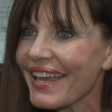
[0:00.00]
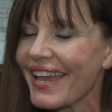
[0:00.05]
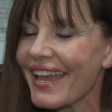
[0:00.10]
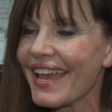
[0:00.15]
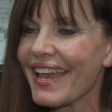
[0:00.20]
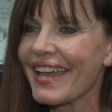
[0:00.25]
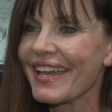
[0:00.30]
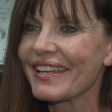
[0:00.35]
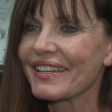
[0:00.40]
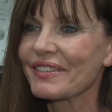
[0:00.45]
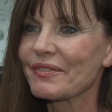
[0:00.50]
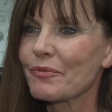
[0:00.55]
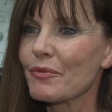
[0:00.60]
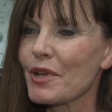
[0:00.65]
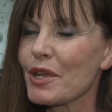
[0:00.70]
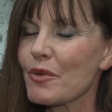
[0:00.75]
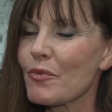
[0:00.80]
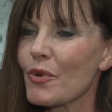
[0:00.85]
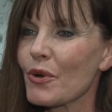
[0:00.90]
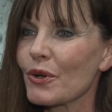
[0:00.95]
And
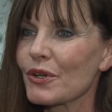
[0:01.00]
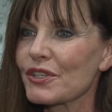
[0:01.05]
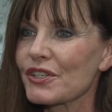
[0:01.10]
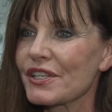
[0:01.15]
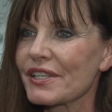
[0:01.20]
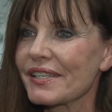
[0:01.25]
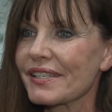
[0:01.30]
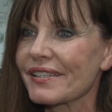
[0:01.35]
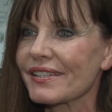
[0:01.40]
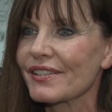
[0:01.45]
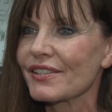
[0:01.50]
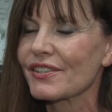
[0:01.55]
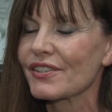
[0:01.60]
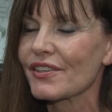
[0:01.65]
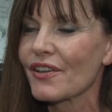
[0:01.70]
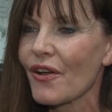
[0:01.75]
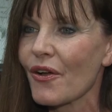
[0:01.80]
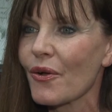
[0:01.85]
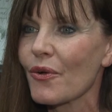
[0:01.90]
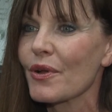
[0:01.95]
we were just
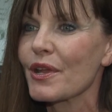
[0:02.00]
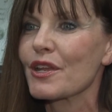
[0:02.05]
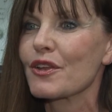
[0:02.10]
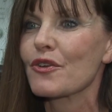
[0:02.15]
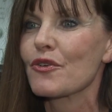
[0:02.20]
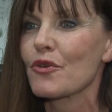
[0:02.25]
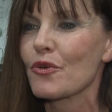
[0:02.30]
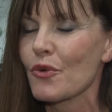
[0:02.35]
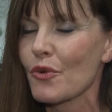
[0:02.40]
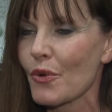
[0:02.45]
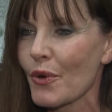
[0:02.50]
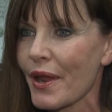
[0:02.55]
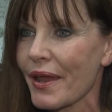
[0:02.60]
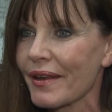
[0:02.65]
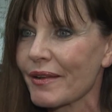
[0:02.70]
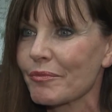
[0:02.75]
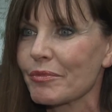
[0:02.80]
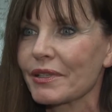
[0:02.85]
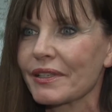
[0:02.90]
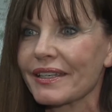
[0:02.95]
so
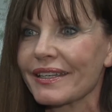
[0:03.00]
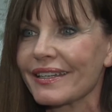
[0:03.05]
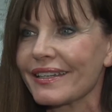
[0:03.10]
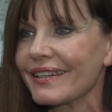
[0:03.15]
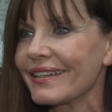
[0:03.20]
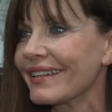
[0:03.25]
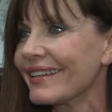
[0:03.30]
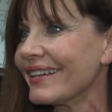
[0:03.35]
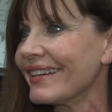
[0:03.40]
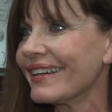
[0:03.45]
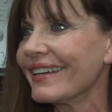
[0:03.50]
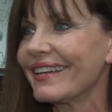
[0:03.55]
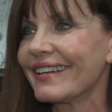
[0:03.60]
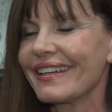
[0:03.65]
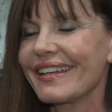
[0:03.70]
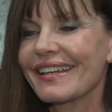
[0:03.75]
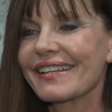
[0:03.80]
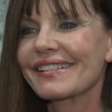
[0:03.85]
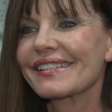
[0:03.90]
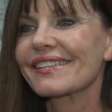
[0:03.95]
incredibly
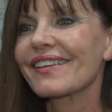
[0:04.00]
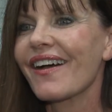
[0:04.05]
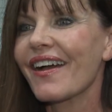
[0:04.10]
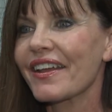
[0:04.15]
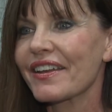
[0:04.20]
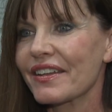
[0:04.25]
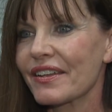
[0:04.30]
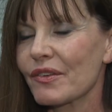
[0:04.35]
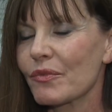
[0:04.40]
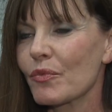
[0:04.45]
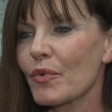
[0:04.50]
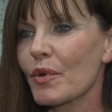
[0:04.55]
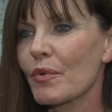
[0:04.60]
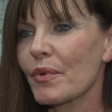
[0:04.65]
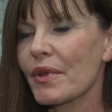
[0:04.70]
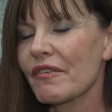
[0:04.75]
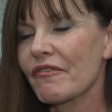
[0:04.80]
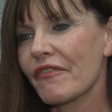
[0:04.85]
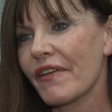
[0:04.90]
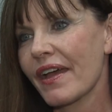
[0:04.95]
excited when
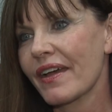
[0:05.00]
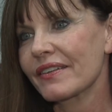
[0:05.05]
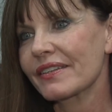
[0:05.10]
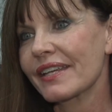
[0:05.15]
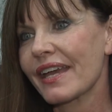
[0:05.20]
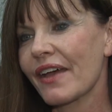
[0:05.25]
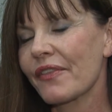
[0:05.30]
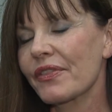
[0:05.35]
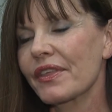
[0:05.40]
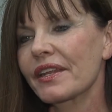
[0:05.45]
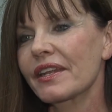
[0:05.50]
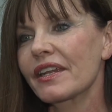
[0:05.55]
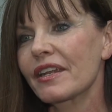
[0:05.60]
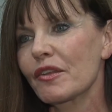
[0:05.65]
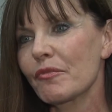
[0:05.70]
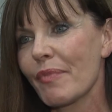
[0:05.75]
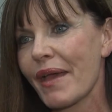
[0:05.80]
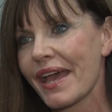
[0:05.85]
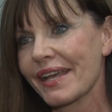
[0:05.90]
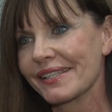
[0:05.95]
we found out that it
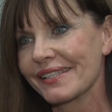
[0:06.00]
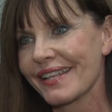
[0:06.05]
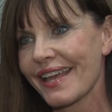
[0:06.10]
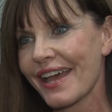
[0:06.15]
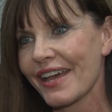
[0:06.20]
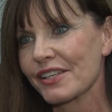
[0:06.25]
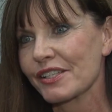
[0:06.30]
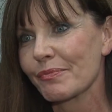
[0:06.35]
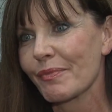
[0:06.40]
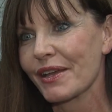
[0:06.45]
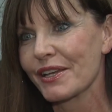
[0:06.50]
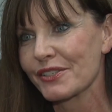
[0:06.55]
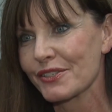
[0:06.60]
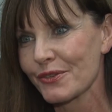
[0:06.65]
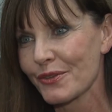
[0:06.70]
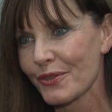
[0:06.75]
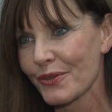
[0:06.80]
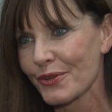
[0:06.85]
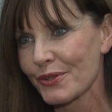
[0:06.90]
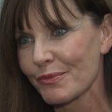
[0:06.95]
had passed the House by a
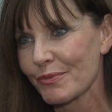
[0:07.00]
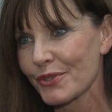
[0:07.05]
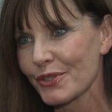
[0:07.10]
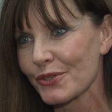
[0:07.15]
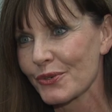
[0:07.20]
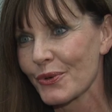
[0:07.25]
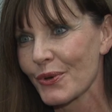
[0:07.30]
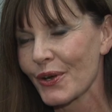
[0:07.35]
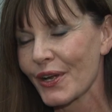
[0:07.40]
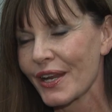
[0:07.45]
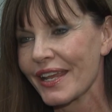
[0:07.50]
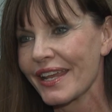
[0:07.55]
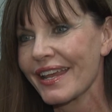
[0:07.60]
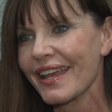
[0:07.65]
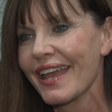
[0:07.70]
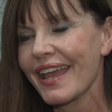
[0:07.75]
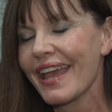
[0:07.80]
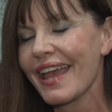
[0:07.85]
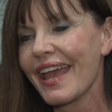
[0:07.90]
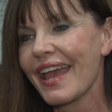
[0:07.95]
two thirds majority.
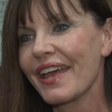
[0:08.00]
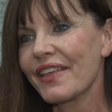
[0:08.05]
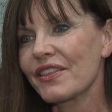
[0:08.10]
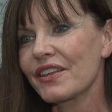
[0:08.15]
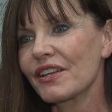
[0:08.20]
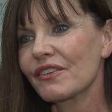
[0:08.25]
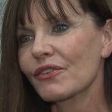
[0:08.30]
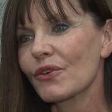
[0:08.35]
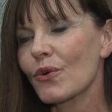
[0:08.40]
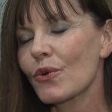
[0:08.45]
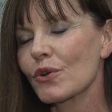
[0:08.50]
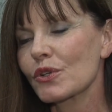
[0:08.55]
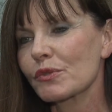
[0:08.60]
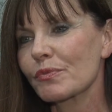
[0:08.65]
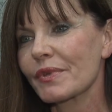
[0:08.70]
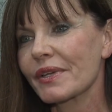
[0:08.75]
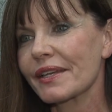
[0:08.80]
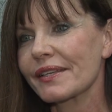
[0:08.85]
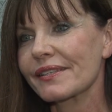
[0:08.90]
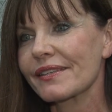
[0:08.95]
And then, of course,
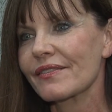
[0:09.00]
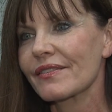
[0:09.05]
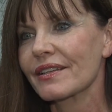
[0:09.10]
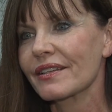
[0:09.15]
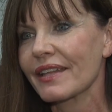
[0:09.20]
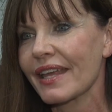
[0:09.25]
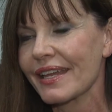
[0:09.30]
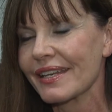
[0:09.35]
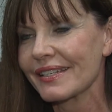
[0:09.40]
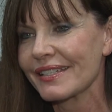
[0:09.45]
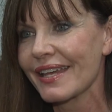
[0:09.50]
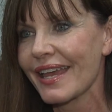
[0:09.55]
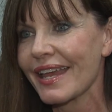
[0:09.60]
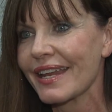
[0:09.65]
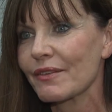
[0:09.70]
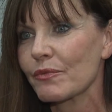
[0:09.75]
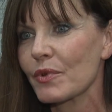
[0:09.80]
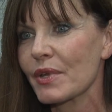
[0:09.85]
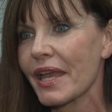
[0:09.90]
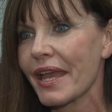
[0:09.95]
because of the late
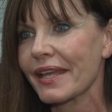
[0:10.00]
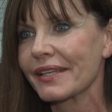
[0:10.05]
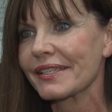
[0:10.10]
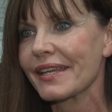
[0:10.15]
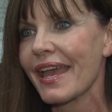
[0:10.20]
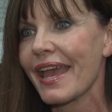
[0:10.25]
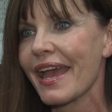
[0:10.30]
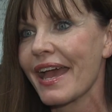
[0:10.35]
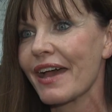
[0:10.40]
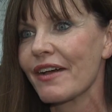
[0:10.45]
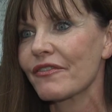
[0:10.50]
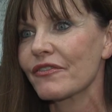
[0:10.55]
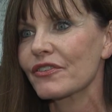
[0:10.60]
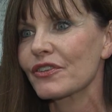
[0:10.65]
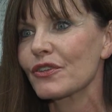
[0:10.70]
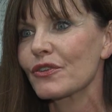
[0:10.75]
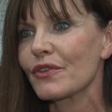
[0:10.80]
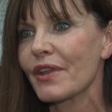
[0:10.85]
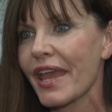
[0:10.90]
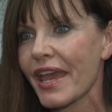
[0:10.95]
date, we had to have
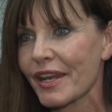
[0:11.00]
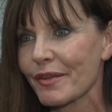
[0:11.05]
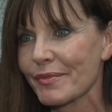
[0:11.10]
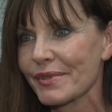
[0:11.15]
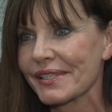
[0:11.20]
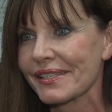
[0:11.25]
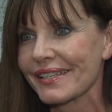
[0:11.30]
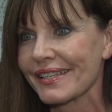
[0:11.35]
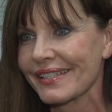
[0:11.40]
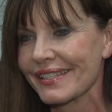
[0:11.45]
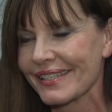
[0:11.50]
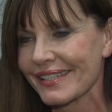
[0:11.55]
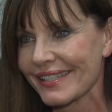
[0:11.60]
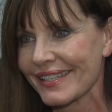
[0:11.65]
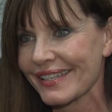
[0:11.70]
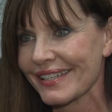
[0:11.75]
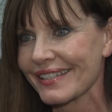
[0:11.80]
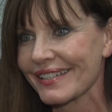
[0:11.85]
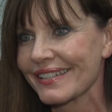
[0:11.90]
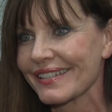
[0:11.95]
unanimous
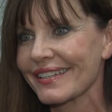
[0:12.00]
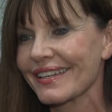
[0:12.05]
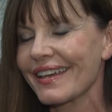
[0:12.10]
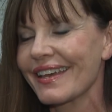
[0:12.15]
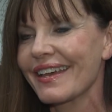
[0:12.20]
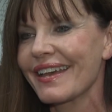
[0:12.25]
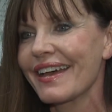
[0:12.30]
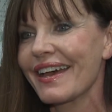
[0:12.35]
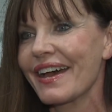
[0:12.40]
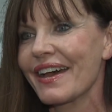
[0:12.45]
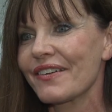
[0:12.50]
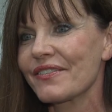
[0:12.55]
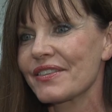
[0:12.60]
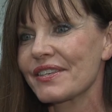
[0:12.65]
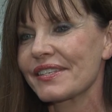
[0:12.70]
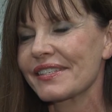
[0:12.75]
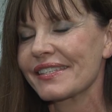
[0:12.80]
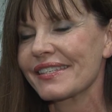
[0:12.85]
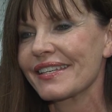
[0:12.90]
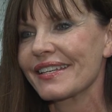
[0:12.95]
consent of the
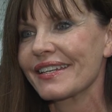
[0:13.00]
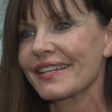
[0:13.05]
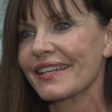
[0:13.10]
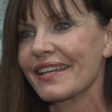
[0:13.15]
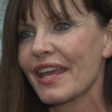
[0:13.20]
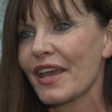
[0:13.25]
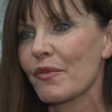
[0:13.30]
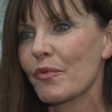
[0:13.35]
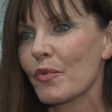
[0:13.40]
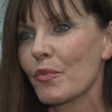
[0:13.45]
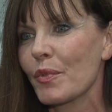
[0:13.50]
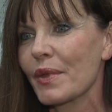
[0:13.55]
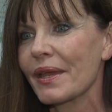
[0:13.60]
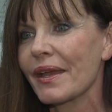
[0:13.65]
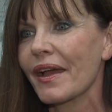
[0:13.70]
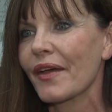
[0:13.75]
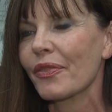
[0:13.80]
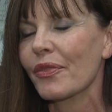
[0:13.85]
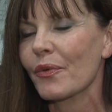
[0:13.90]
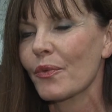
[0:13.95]
Senate. And we
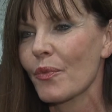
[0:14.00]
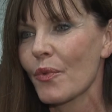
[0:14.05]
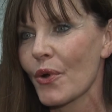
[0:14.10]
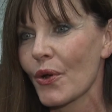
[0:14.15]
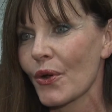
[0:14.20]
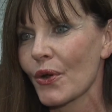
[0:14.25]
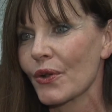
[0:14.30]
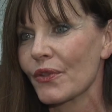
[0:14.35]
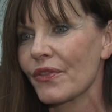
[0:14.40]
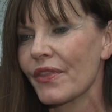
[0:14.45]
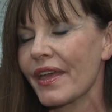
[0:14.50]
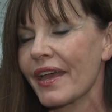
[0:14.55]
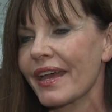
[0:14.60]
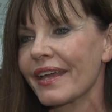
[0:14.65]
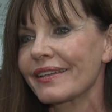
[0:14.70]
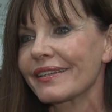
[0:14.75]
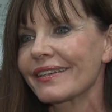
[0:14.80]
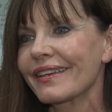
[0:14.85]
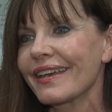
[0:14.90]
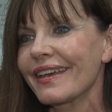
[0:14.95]
got the word
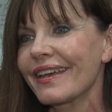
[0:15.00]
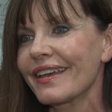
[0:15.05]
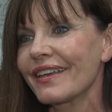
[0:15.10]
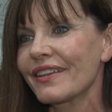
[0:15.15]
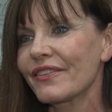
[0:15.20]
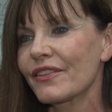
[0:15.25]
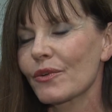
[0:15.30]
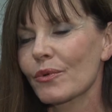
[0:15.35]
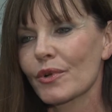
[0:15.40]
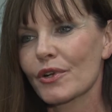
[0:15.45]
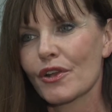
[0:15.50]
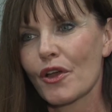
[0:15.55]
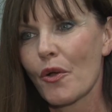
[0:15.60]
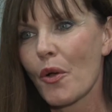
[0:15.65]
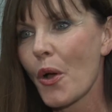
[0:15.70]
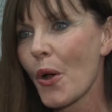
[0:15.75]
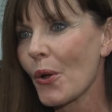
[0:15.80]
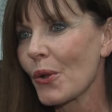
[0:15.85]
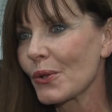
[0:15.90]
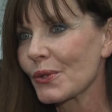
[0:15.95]
that there were no
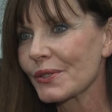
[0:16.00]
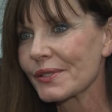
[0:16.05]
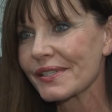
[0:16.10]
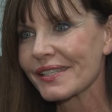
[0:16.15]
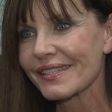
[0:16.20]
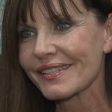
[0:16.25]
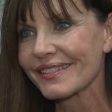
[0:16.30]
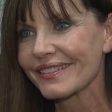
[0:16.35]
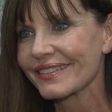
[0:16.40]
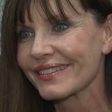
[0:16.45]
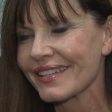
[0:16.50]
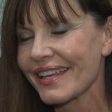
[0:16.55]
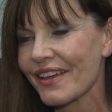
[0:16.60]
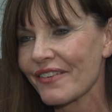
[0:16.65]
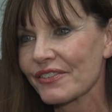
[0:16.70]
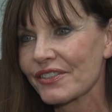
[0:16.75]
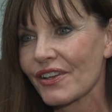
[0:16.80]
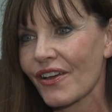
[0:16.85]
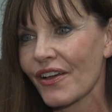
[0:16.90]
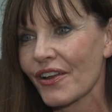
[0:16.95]
holds
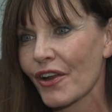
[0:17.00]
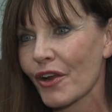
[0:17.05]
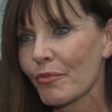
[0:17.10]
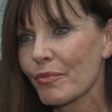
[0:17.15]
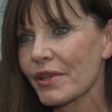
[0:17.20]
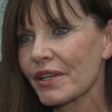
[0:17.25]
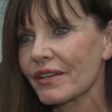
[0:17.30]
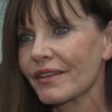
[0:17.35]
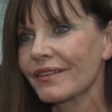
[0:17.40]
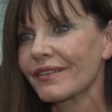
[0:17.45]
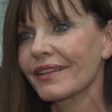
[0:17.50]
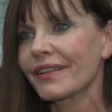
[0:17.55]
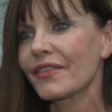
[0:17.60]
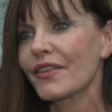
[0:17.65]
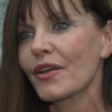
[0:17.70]
left on our bill and